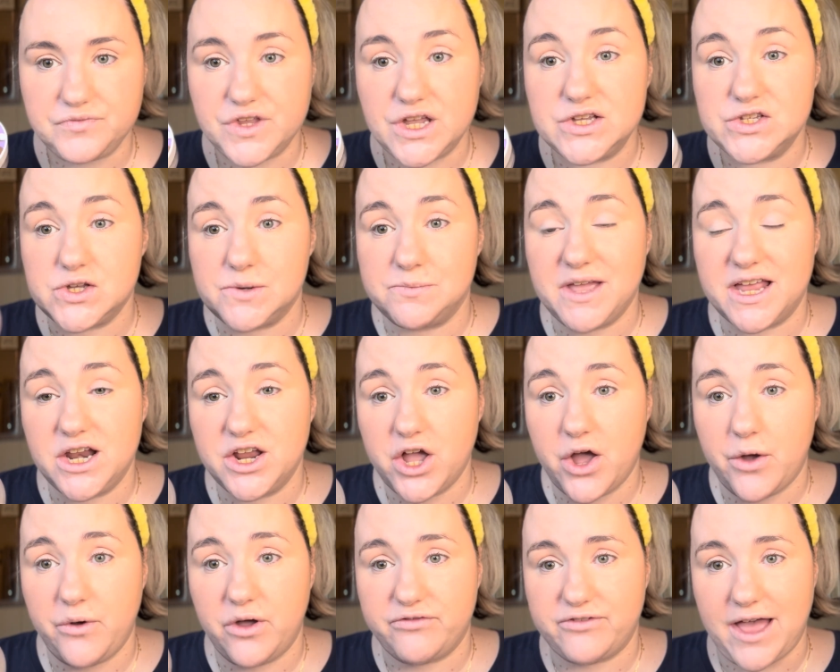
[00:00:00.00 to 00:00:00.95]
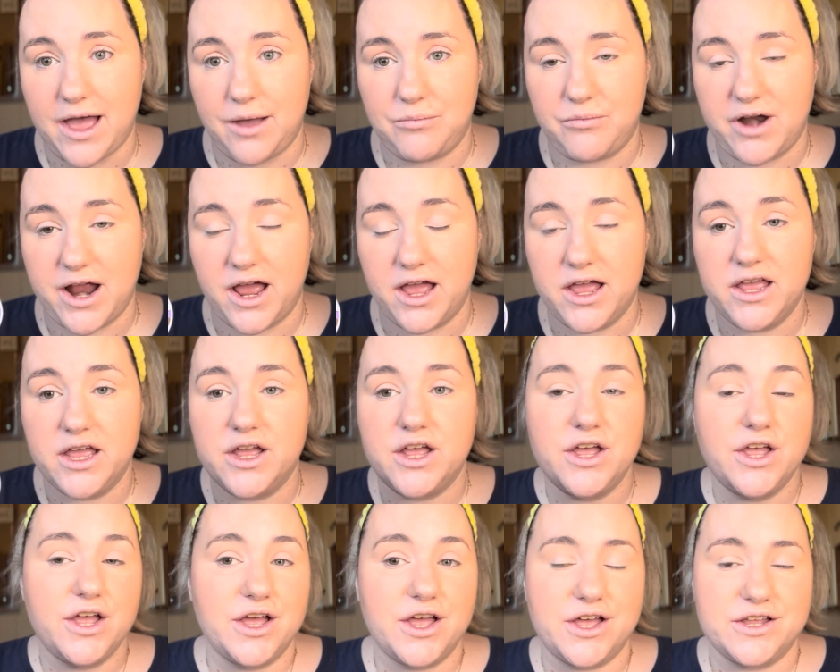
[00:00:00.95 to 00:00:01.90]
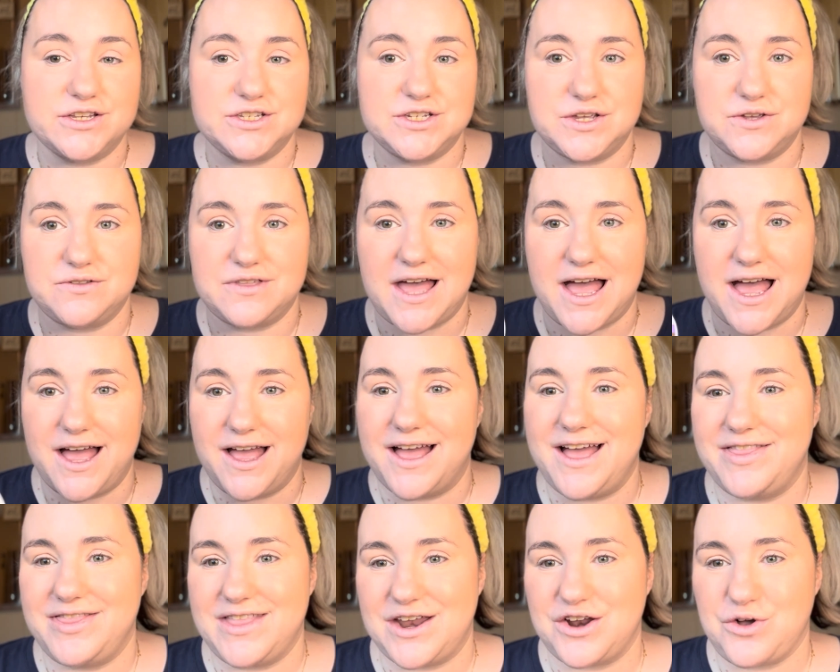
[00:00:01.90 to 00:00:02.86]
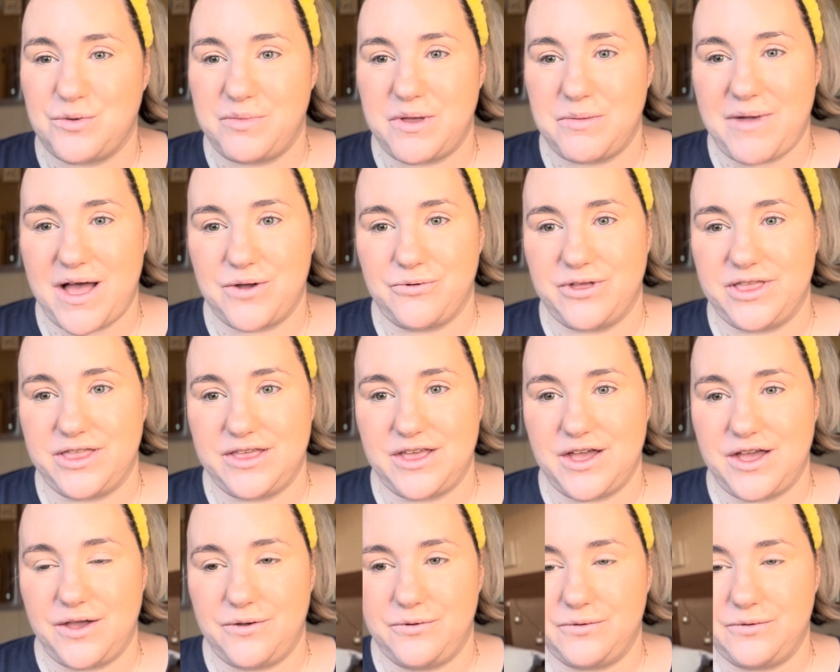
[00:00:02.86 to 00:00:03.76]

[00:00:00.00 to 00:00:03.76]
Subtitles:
So I'm going to go off camera and do that, and then I'll be back with you.